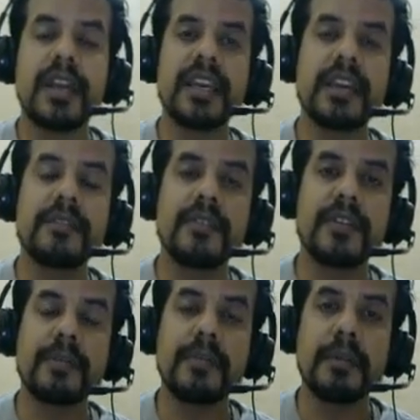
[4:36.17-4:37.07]
So like
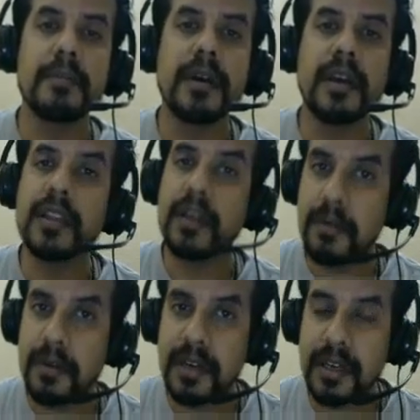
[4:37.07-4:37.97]
if you'd remember, in
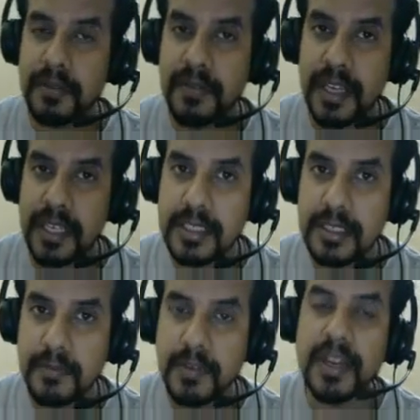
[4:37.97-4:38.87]
the old
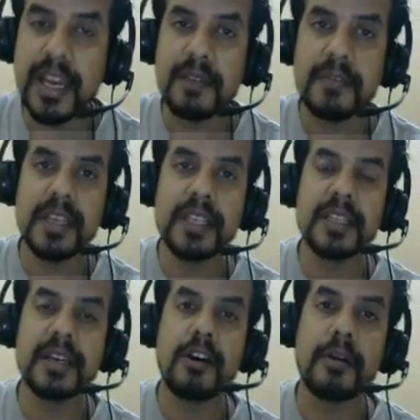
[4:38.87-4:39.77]
interface we were
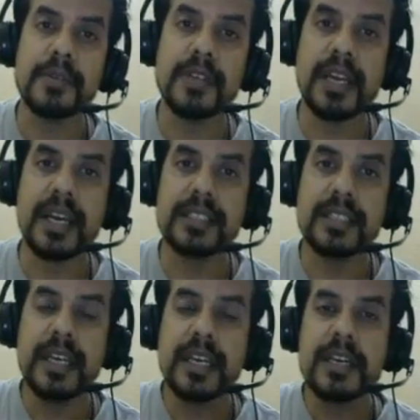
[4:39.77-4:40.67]
having the option
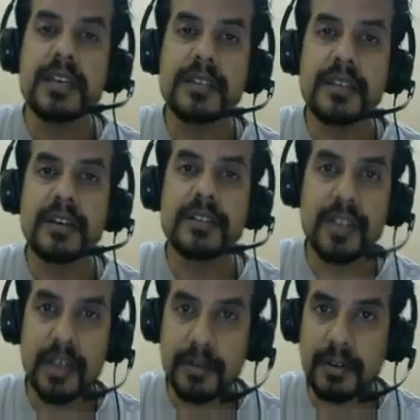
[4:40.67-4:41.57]
as
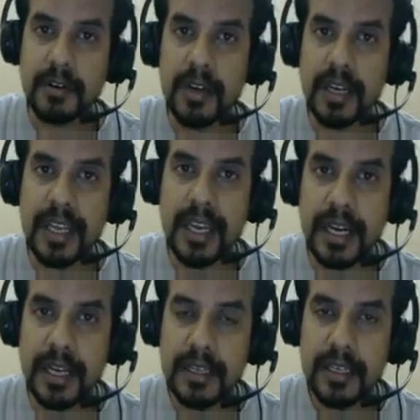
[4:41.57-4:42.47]
search network only
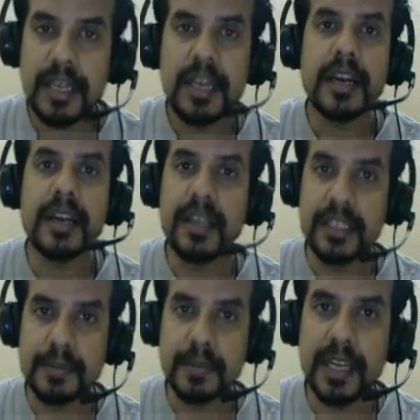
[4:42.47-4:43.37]
ad,
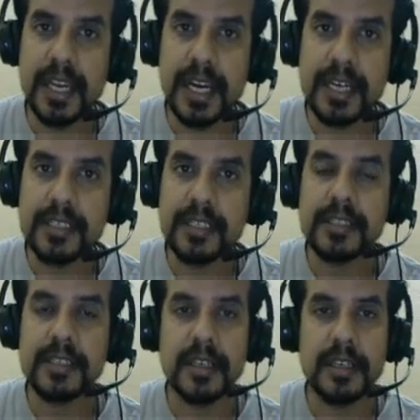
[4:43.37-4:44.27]
display
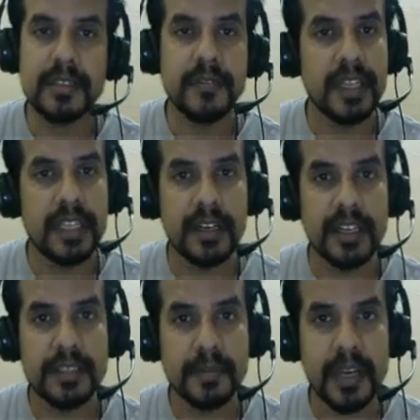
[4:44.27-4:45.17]
ads, search
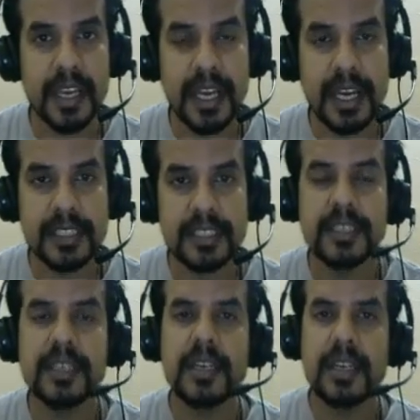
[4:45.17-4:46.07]
with display
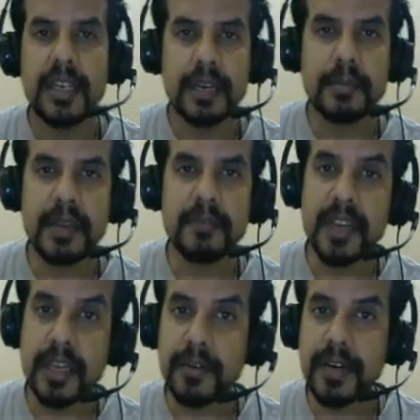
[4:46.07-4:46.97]
ads, and
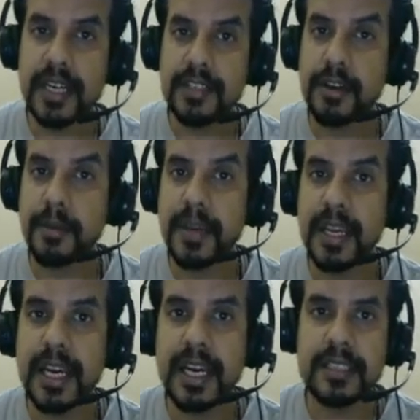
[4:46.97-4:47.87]
my video ads,
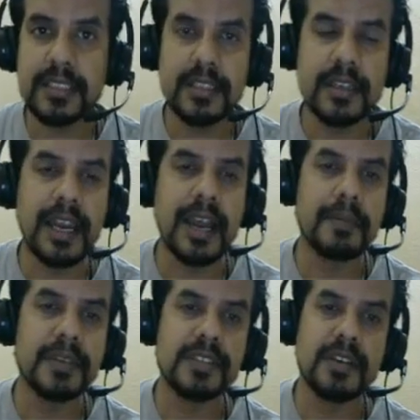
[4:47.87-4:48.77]
shopping ads,
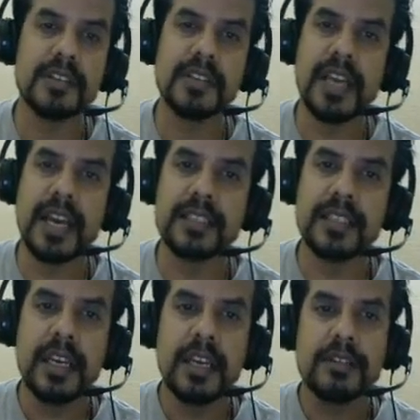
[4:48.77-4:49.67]
app installation
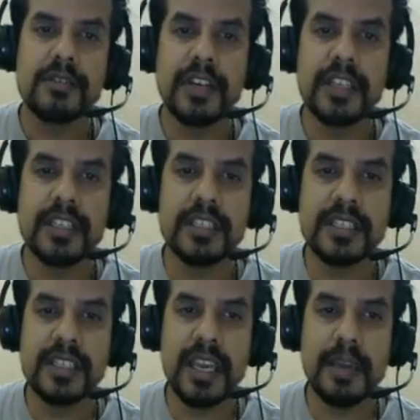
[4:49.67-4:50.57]
ads. So it is
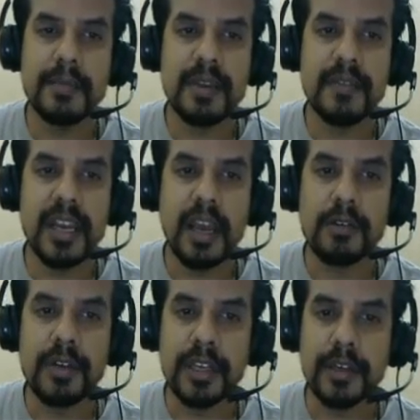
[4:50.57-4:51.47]
the same even
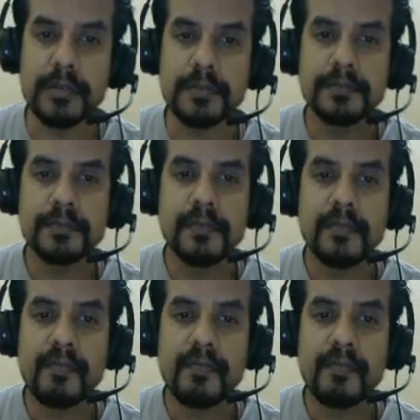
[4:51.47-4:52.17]
out here.